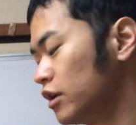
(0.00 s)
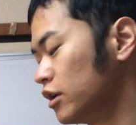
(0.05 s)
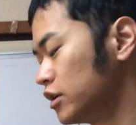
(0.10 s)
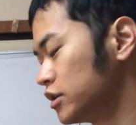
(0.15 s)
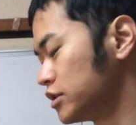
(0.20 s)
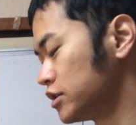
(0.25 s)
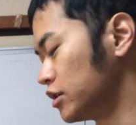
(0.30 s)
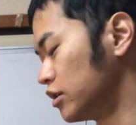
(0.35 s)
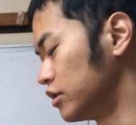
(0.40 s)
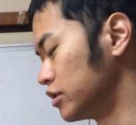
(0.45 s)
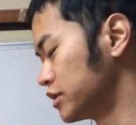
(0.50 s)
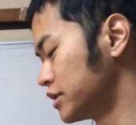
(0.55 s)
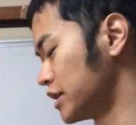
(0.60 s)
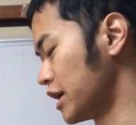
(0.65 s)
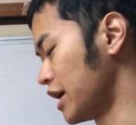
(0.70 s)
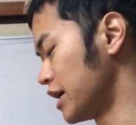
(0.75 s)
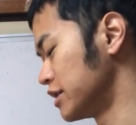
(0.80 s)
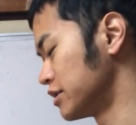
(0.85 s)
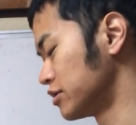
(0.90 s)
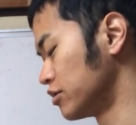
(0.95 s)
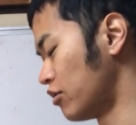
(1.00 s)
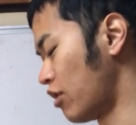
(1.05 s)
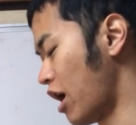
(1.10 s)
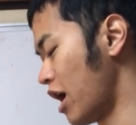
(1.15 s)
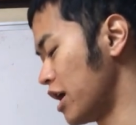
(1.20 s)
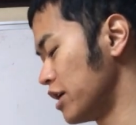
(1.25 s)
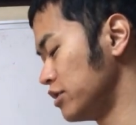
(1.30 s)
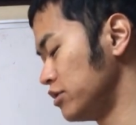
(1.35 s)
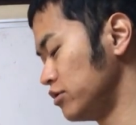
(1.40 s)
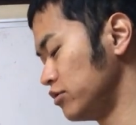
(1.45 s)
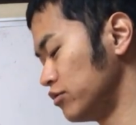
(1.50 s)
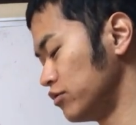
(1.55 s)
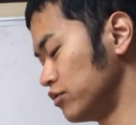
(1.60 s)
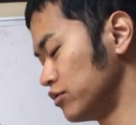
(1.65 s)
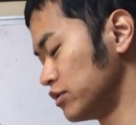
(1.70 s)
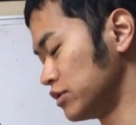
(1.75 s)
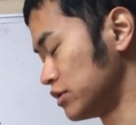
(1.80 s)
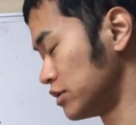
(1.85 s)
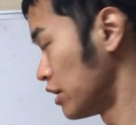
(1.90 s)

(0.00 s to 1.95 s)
So I used